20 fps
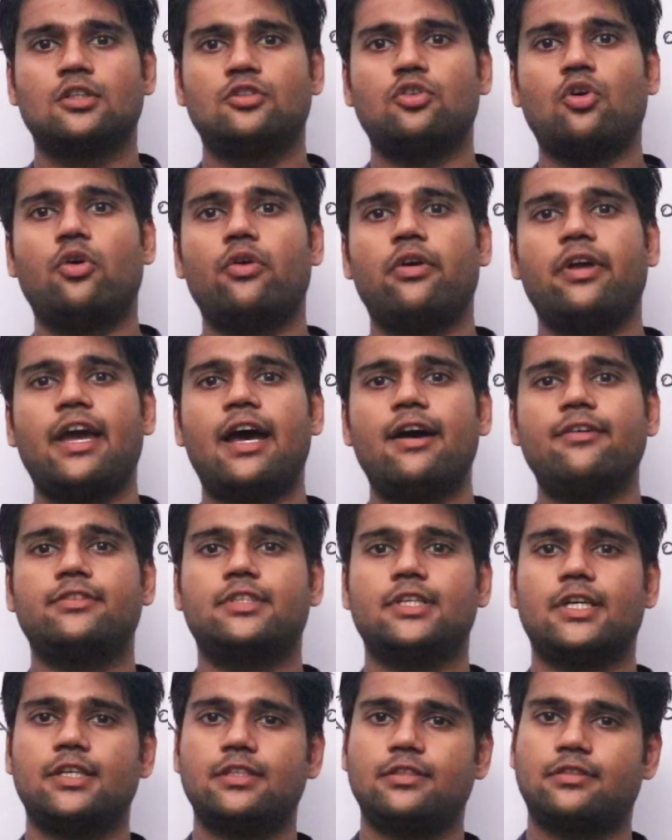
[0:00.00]
So we have
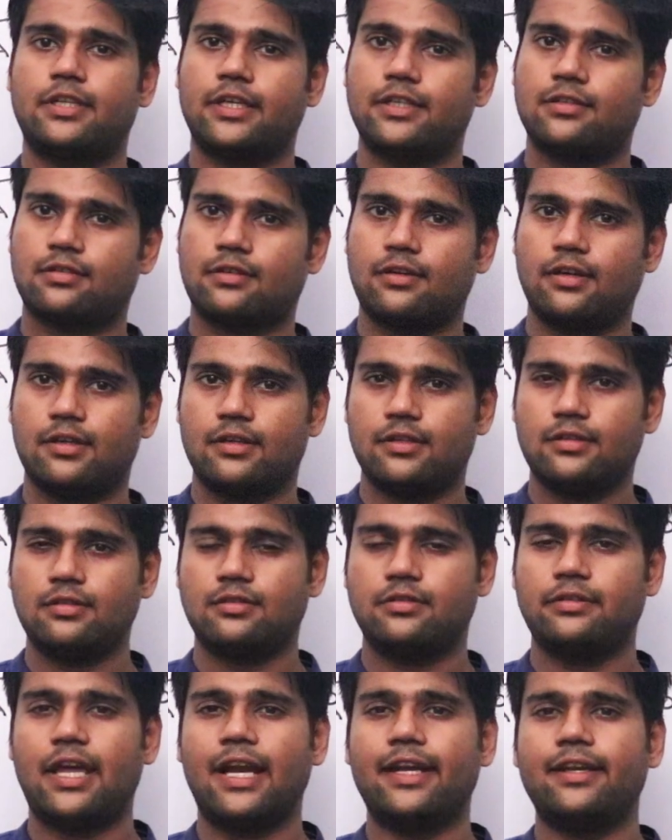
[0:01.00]
just
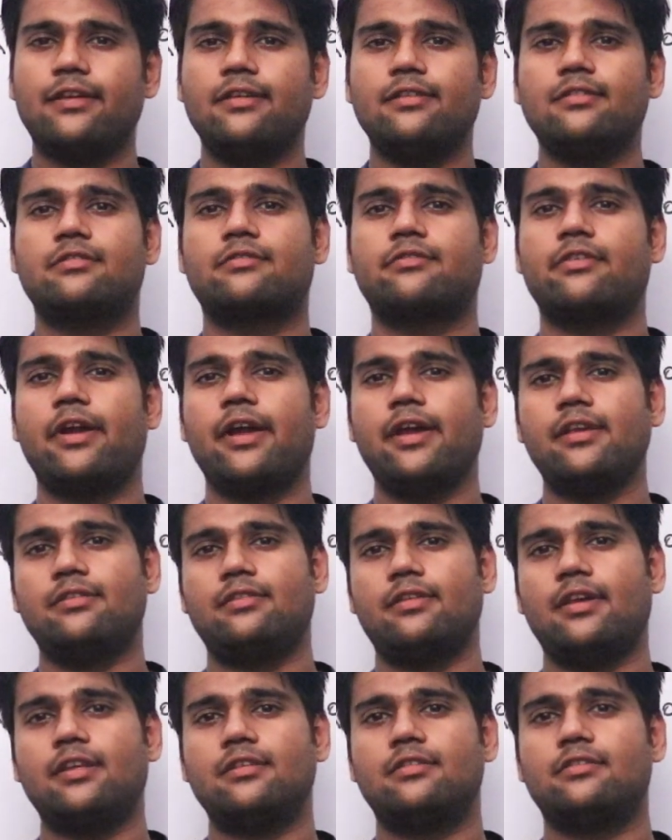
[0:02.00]
discussed that is
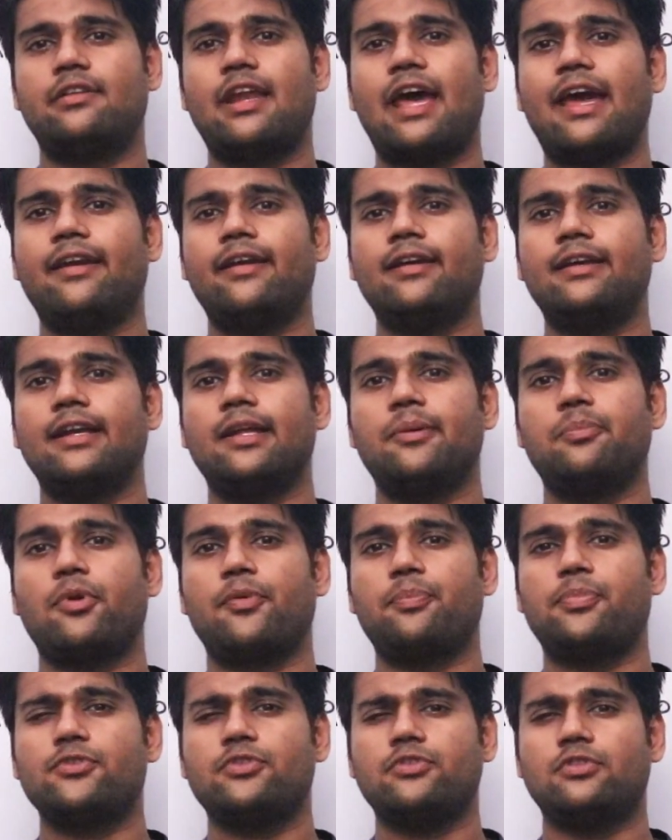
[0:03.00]
stress is directly
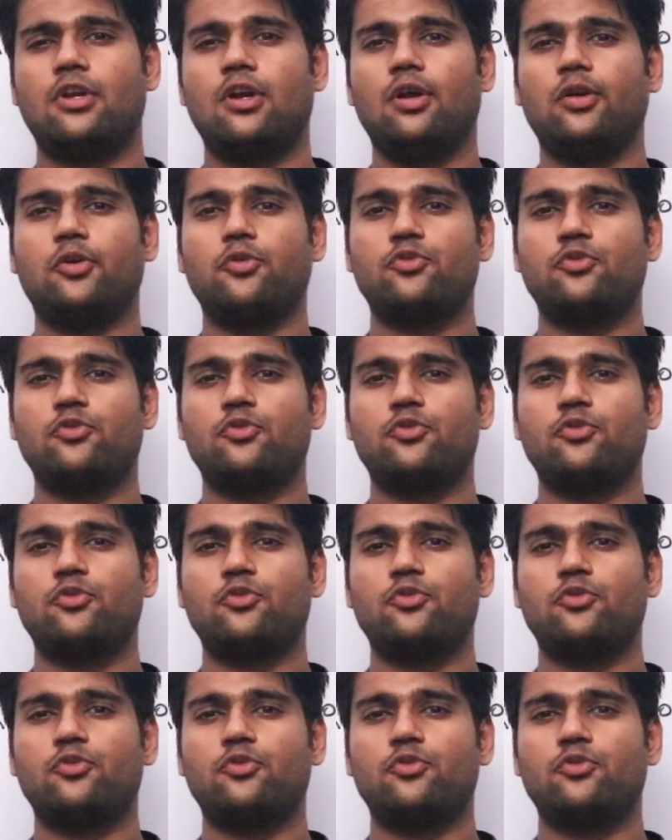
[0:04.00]
proportional